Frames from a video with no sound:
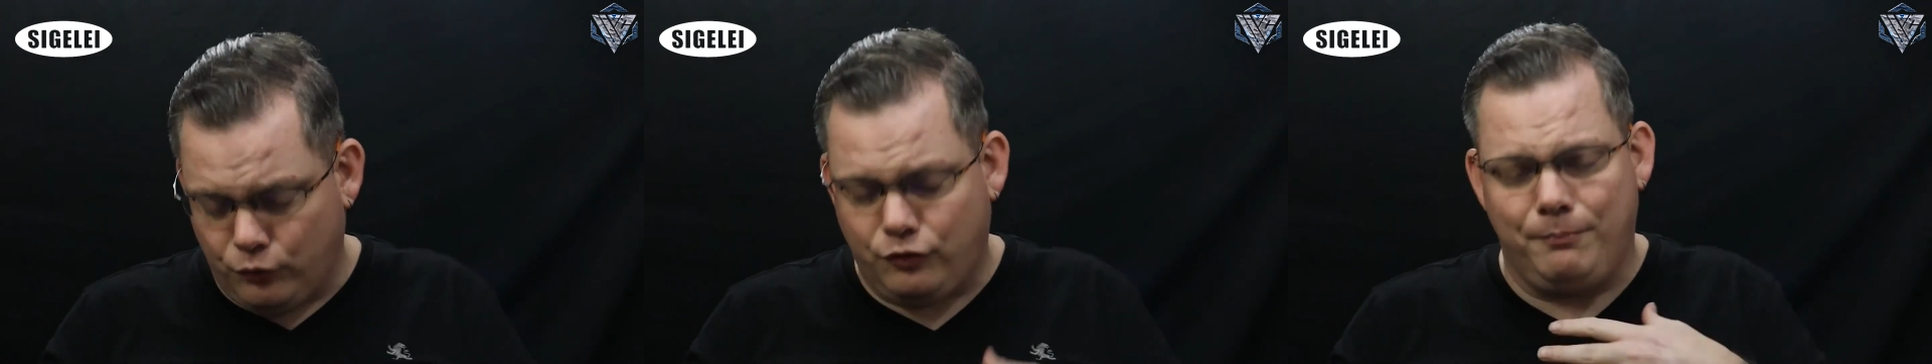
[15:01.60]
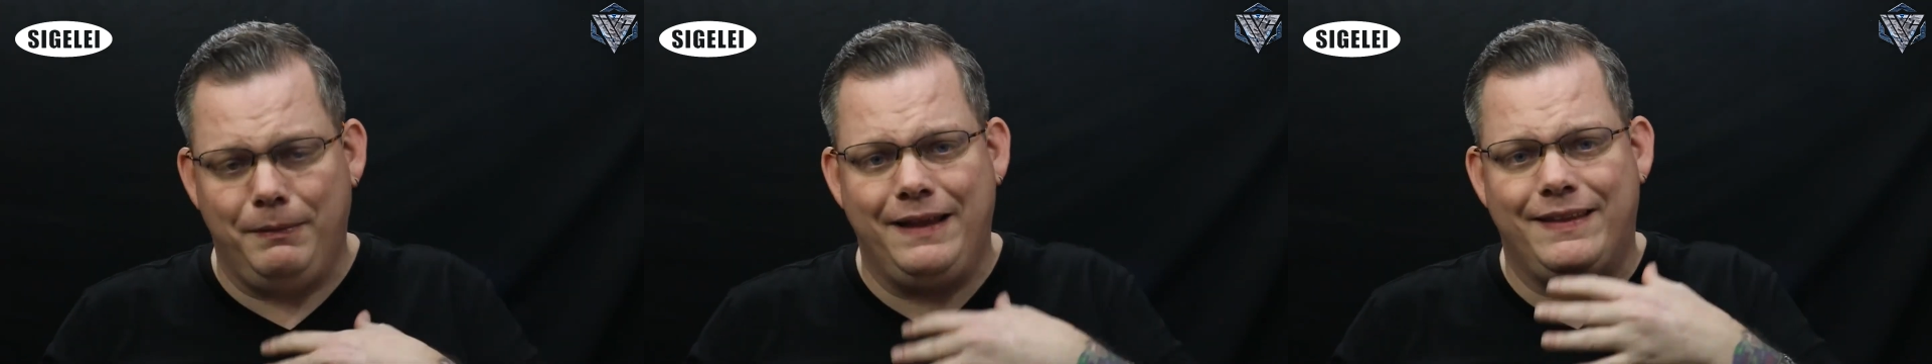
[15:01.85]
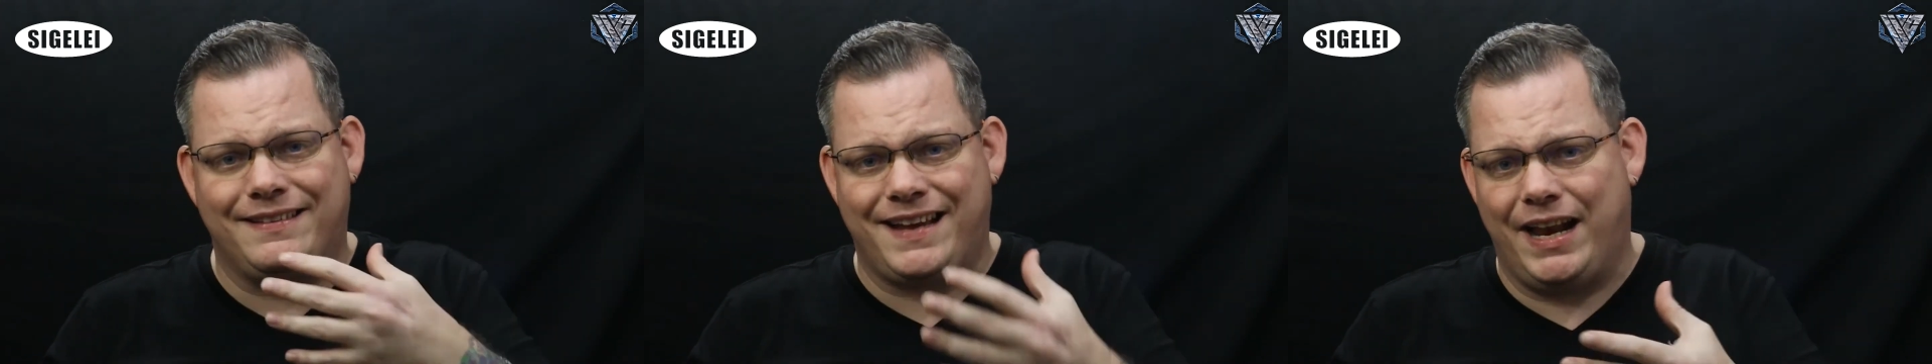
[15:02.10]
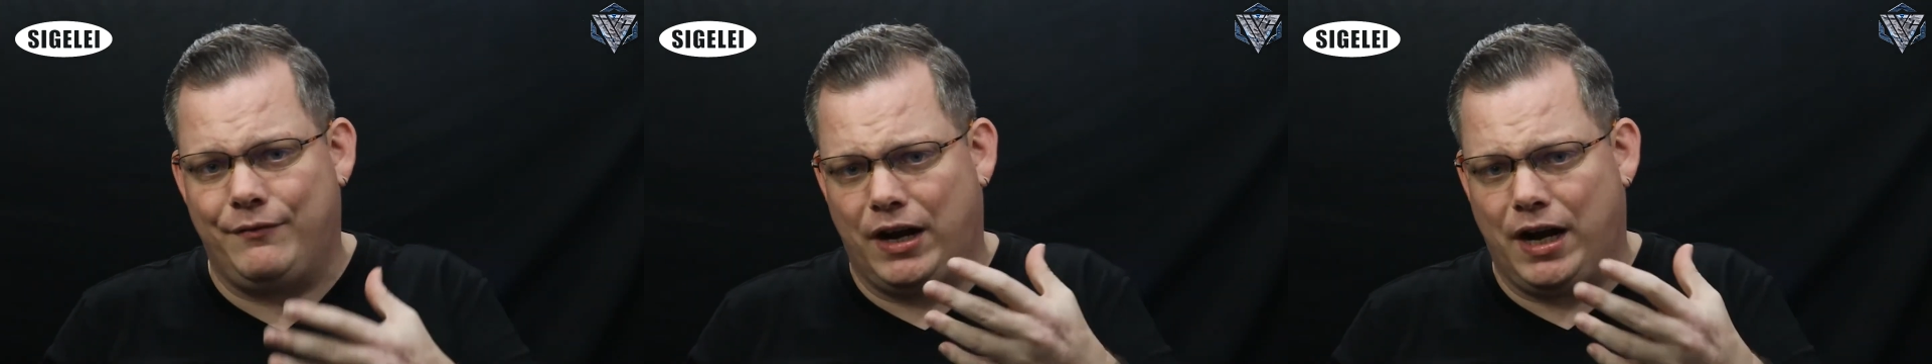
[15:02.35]
to me, that's
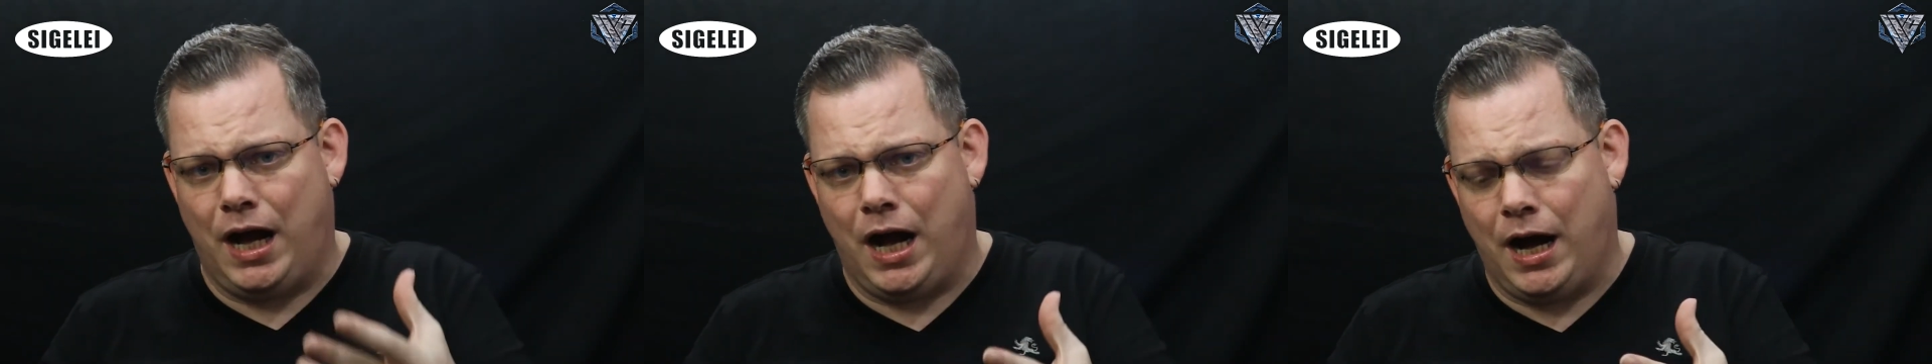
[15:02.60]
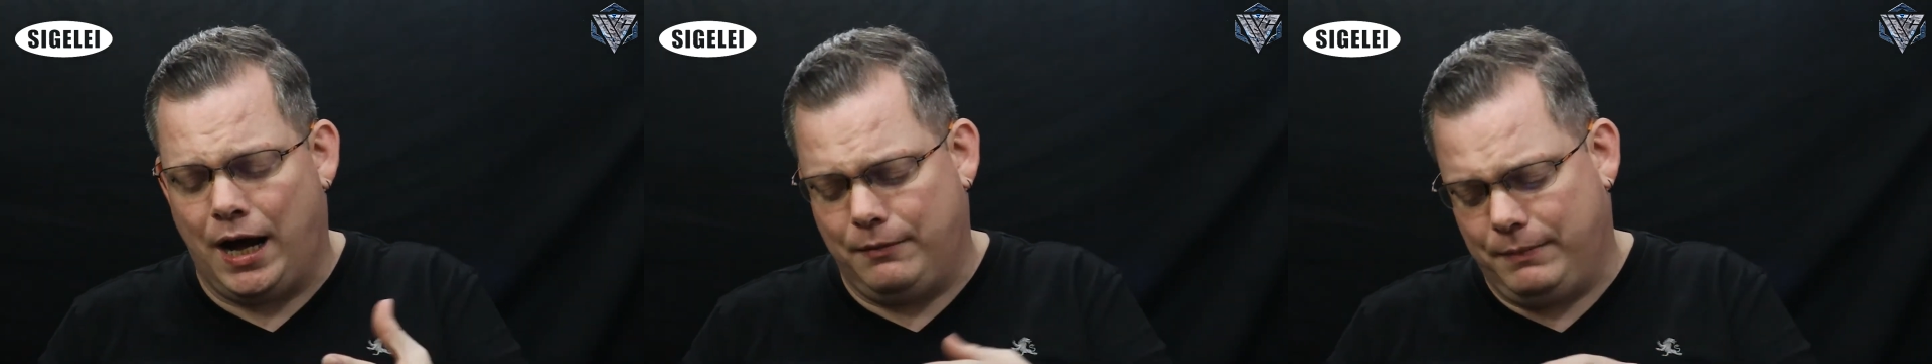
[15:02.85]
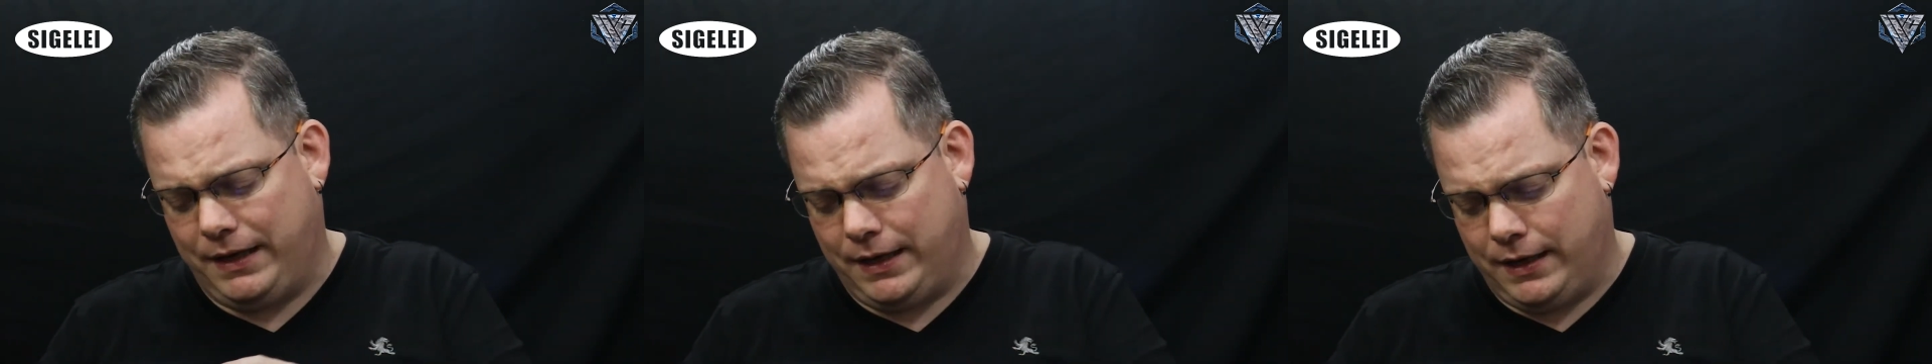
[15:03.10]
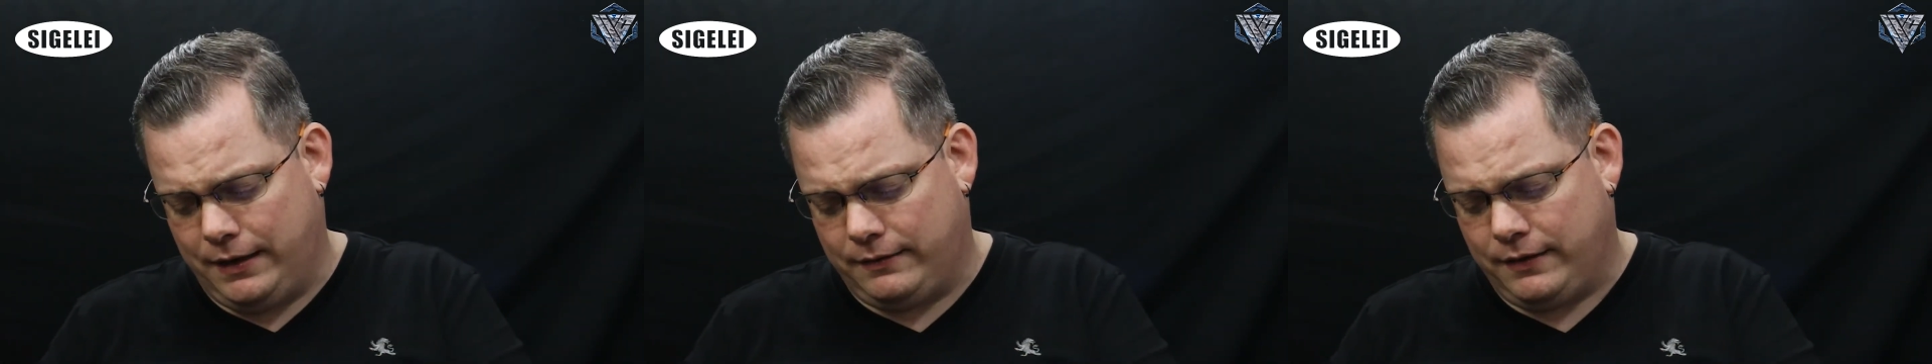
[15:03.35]
kind of a con,
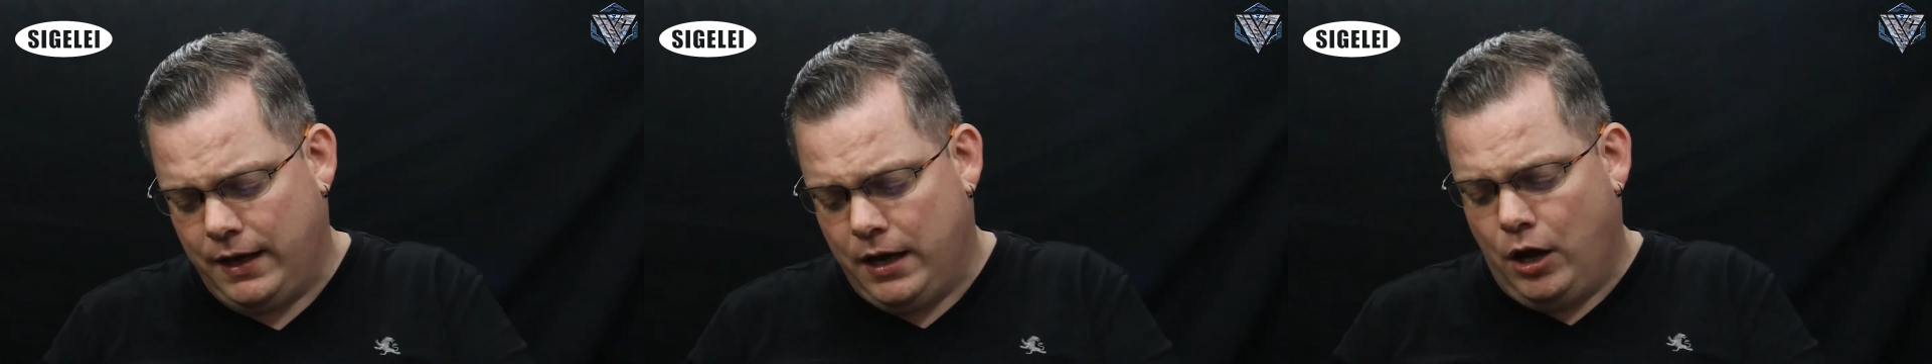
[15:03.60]
because